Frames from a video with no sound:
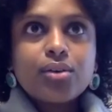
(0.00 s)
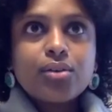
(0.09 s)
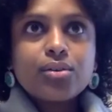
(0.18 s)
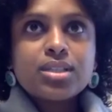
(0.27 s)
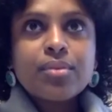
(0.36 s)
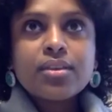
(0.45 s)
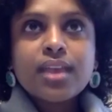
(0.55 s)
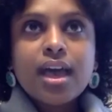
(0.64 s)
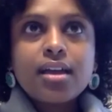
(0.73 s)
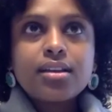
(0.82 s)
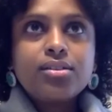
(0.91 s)
Something
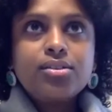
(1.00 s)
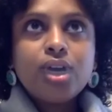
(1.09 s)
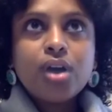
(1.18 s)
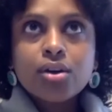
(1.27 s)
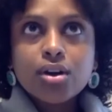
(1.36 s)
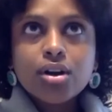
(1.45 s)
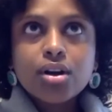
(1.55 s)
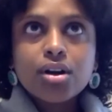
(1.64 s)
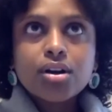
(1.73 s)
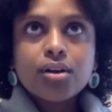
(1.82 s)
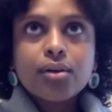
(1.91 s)
that
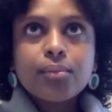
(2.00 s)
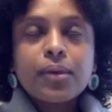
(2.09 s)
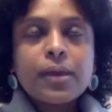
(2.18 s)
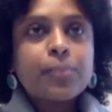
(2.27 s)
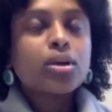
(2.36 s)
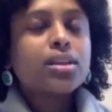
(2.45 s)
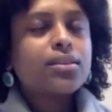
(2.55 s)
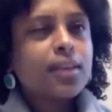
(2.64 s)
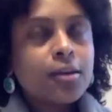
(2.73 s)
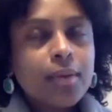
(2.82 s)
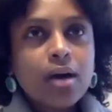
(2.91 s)
younger people could
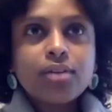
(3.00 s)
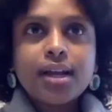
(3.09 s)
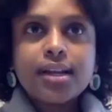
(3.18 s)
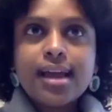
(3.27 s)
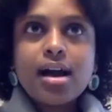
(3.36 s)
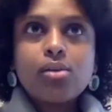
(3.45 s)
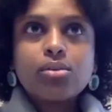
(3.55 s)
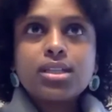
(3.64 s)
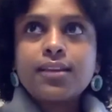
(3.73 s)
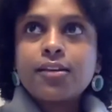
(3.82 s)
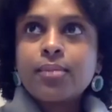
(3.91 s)
think about right now when they
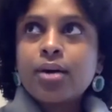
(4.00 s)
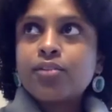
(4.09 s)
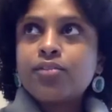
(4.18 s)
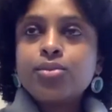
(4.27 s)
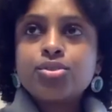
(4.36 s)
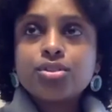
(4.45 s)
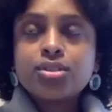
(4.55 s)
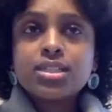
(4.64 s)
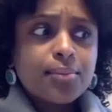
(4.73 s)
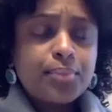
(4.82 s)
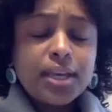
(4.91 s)
think about our future is
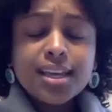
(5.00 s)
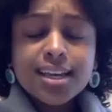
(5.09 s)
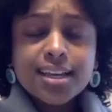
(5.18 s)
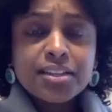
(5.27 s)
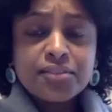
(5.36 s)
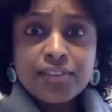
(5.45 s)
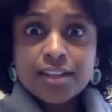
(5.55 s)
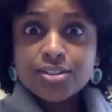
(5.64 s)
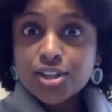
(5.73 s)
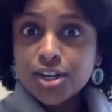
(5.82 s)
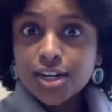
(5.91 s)
being an
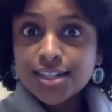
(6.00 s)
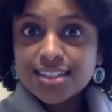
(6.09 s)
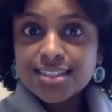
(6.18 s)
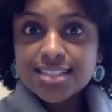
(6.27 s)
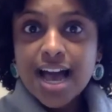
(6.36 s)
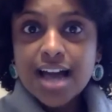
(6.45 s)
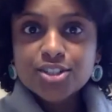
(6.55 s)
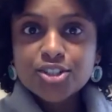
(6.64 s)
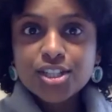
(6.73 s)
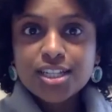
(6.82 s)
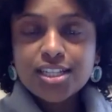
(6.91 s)
inventor is
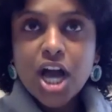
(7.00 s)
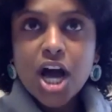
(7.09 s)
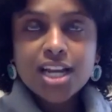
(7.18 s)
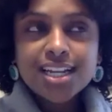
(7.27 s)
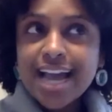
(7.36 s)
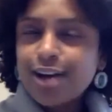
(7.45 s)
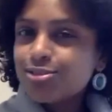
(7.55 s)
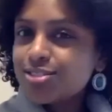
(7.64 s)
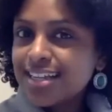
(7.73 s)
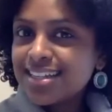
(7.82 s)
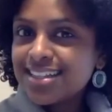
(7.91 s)
actually not an
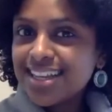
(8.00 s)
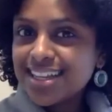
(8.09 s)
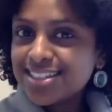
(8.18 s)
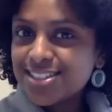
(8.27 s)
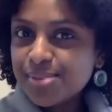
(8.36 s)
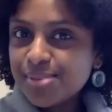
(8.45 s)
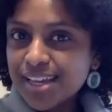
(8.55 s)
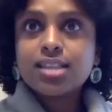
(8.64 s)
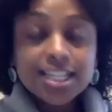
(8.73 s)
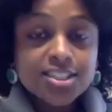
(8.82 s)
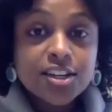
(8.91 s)
outdated thing to be.
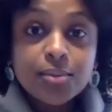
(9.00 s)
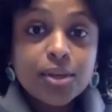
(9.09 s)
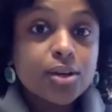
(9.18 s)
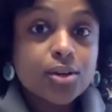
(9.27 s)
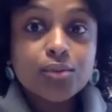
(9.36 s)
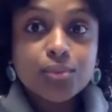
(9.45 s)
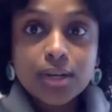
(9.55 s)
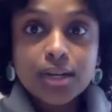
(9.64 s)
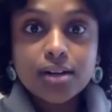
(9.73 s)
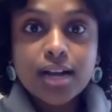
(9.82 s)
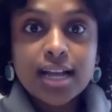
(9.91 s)
That's going to be a
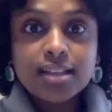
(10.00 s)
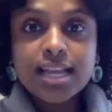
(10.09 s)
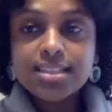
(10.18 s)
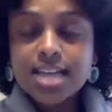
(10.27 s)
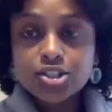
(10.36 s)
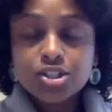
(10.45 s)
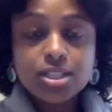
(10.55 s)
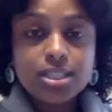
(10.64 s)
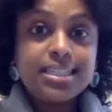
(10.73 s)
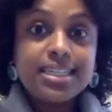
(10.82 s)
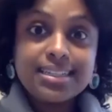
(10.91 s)
career, and that's
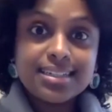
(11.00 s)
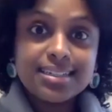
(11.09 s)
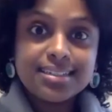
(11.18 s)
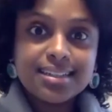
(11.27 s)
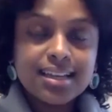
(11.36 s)
actually needed.